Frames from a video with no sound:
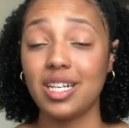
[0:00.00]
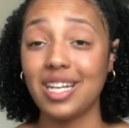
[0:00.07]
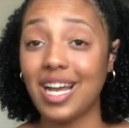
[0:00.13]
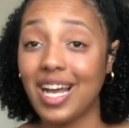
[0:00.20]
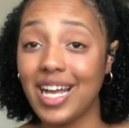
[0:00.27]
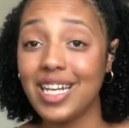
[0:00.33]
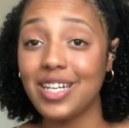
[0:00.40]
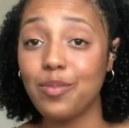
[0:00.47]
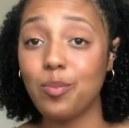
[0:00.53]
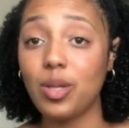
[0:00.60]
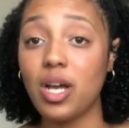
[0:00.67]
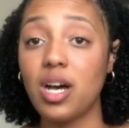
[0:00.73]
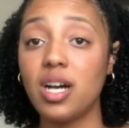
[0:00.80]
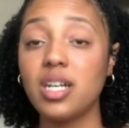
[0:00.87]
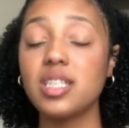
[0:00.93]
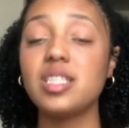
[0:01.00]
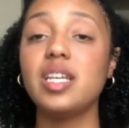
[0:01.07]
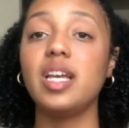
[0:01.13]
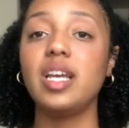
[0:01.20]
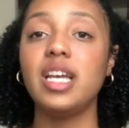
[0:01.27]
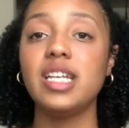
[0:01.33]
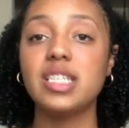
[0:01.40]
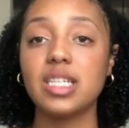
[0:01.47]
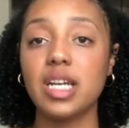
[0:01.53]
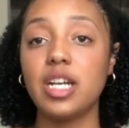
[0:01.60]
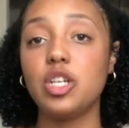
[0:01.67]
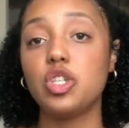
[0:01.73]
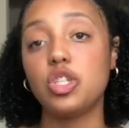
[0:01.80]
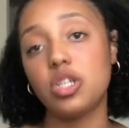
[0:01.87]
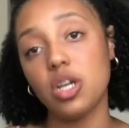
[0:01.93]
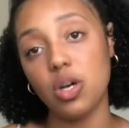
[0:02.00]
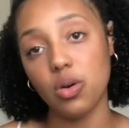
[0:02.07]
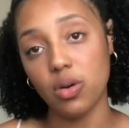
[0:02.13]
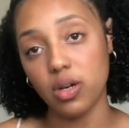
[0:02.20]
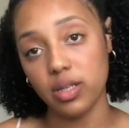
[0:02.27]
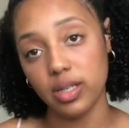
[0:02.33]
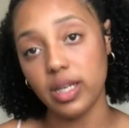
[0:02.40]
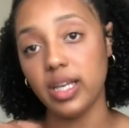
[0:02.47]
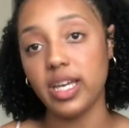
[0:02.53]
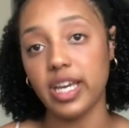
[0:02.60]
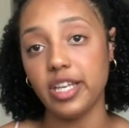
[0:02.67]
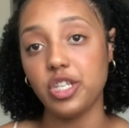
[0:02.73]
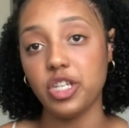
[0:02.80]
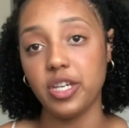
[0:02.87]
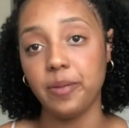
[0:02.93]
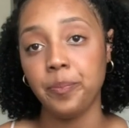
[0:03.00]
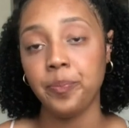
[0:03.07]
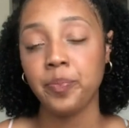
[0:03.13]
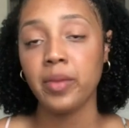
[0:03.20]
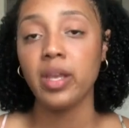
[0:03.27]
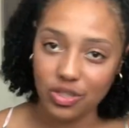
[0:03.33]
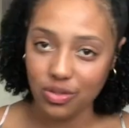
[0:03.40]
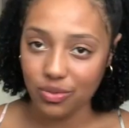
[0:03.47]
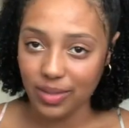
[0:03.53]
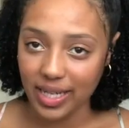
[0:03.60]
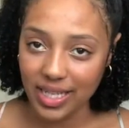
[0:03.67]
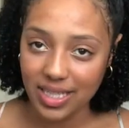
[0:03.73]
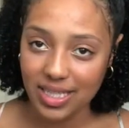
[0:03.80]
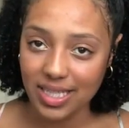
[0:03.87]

kind of blocked, it's gonna show on the EKG, right?